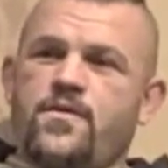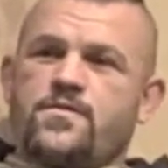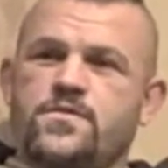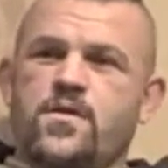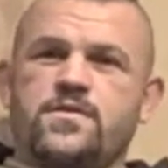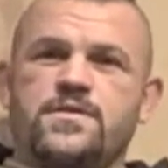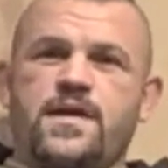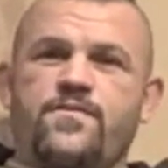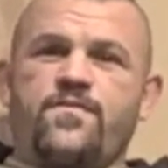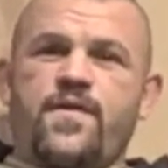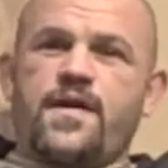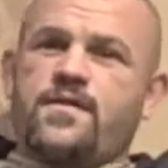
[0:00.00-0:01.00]
as long as they can
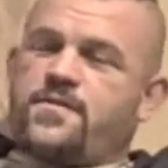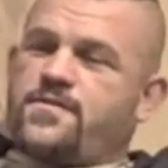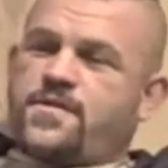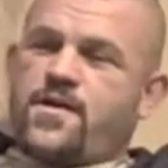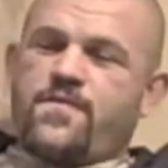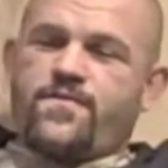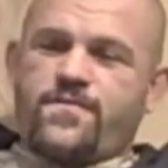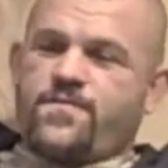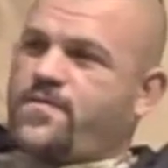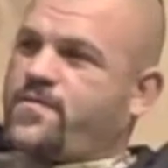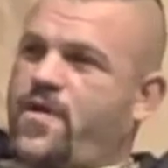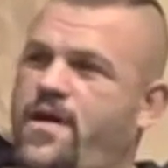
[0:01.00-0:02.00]
fight, they're tough,
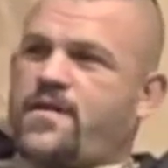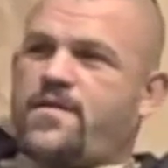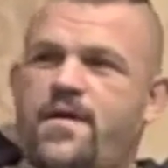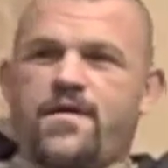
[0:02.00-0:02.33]
great.